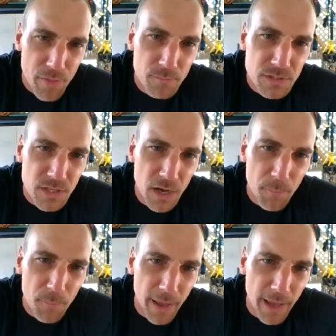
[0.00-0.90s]
up
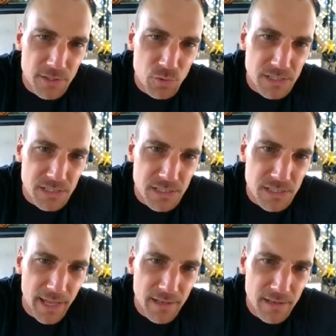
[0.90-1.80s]
as you
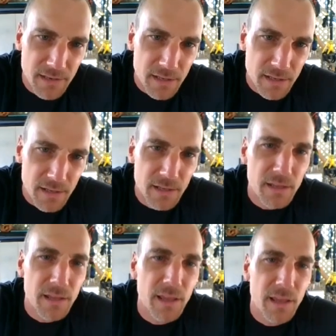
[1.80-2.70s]
extend.
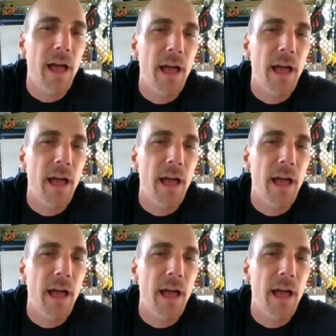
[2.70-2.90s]
Yeah,